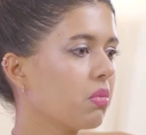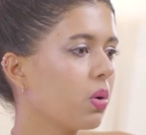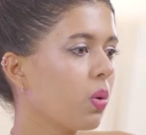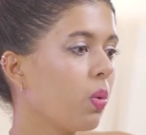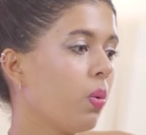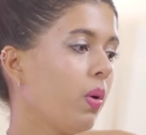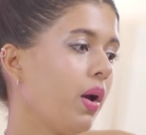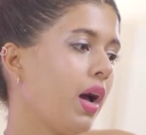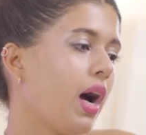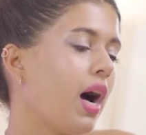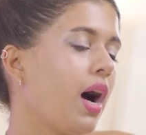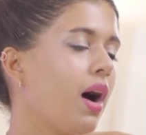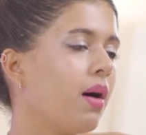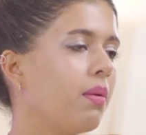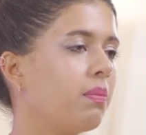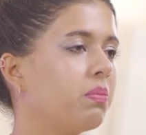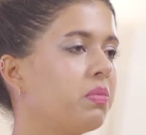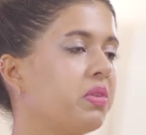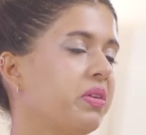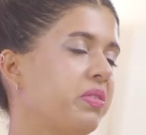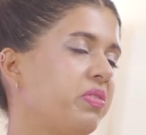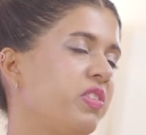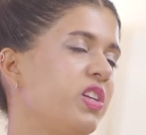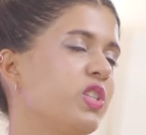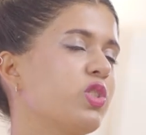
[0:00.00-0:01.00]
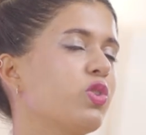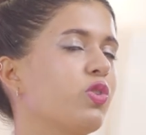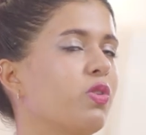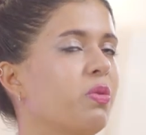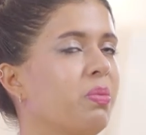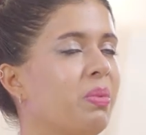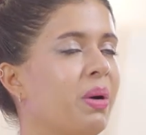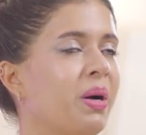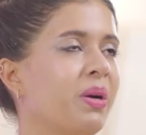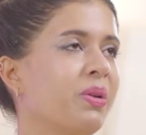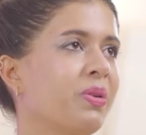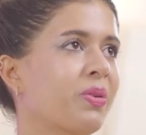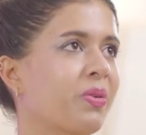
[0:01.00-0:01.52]
oh yeah, this feature of
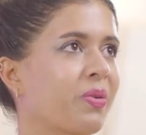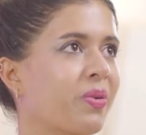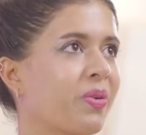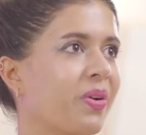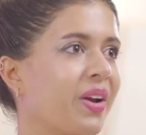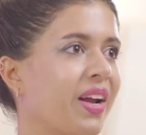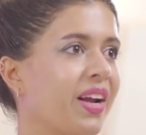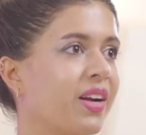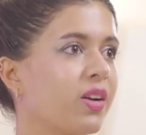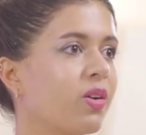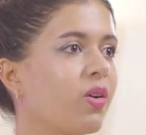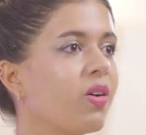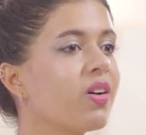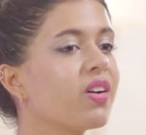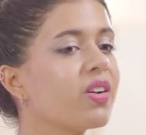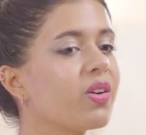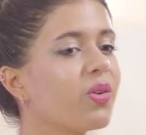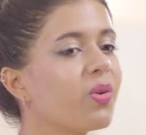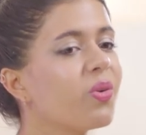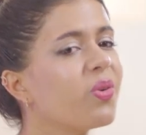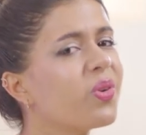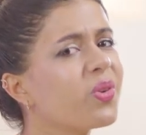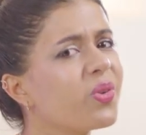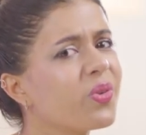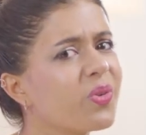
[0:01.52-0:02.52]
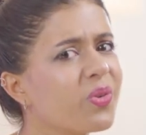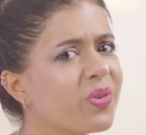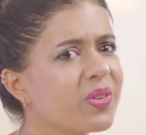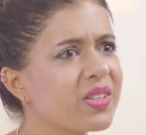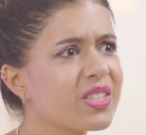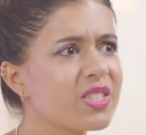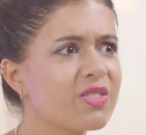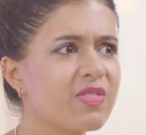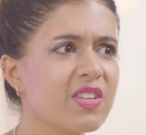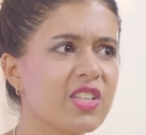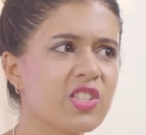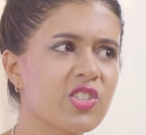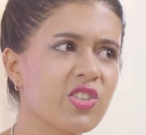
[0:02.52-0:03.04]
mine is great, or oh no,
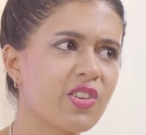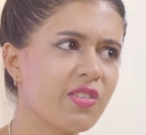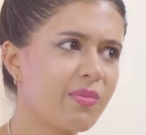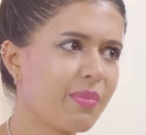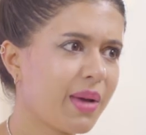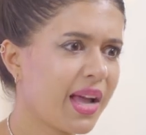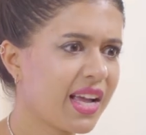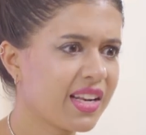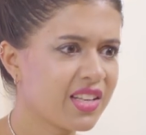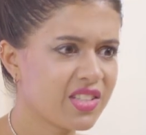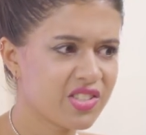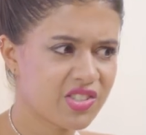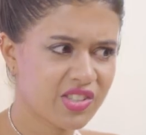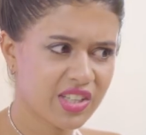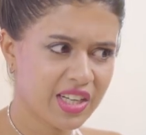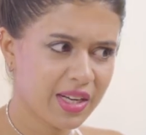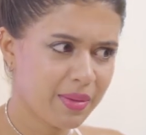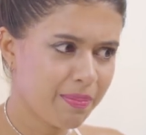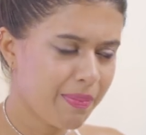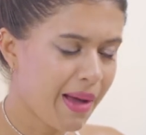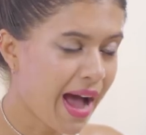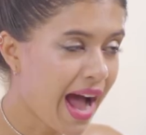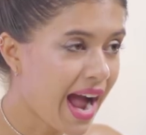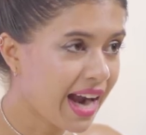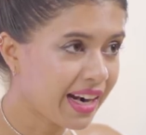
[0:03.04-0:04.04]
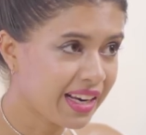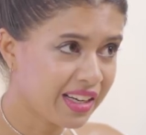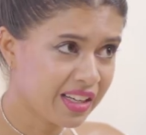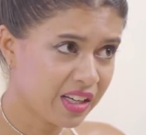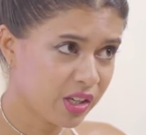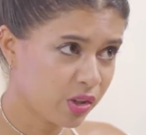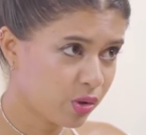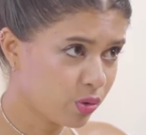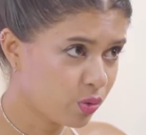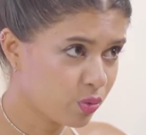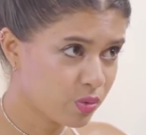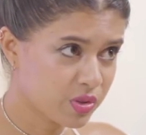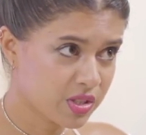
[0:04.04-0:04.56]
this feature of mine is really bad, I
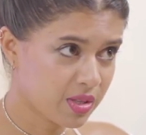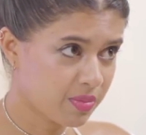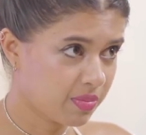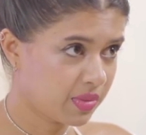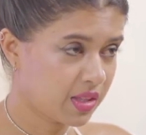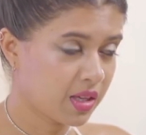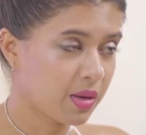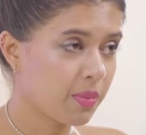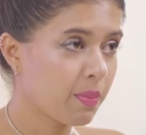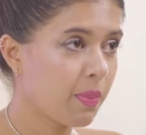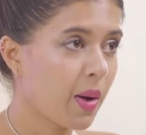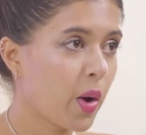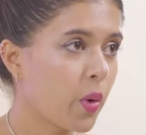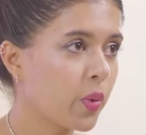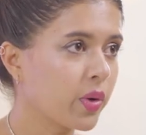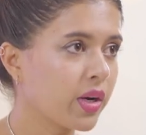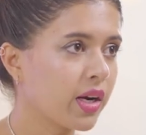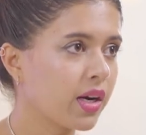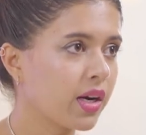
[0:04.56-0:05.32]
need to do something about